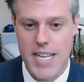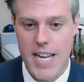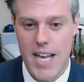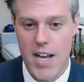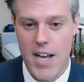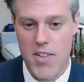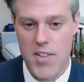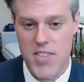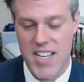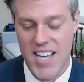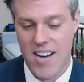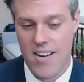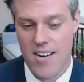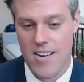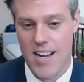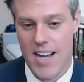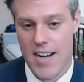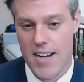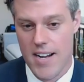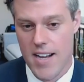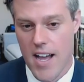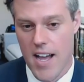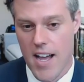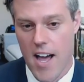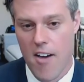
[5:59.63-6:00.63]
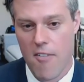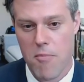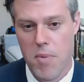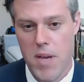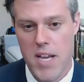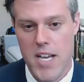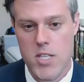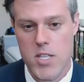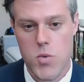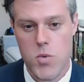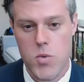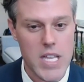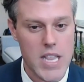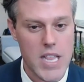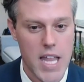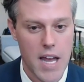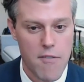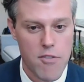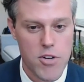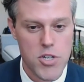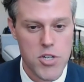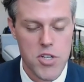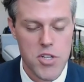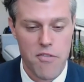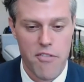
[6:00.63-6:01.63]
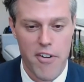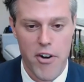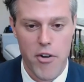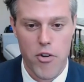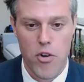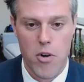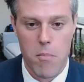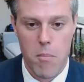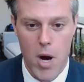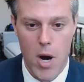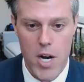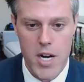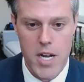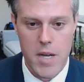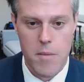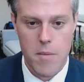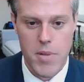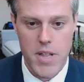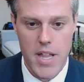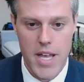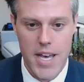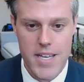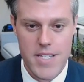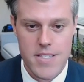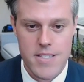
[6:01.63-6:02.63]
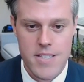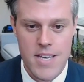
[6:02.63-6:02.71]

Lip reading: at healthcare.gov because we leverage the federal marketplace,